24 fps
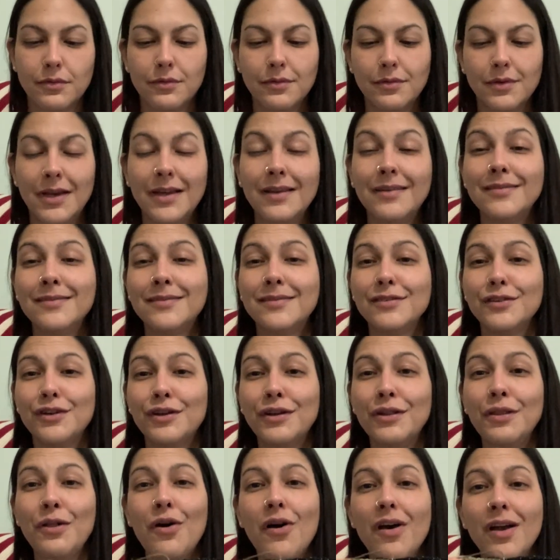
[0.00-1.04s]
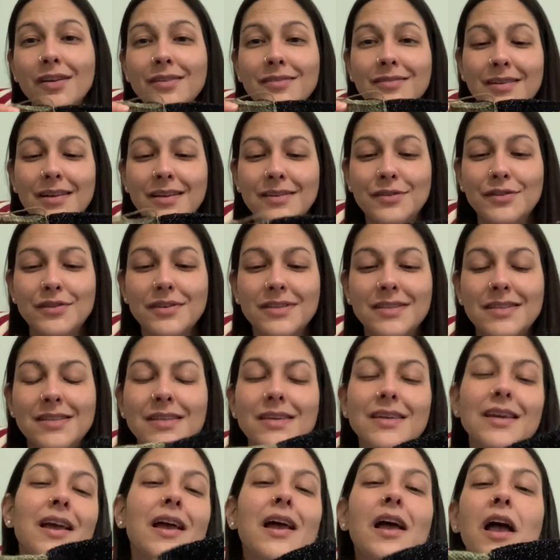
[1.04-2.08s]
and it's not a lot, as you can
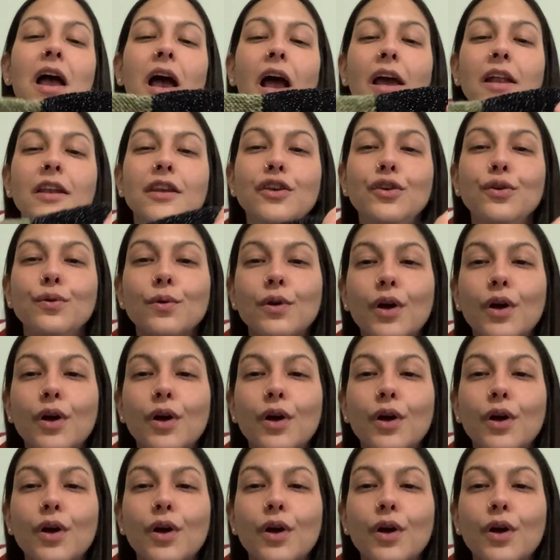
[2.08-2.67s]
see, a new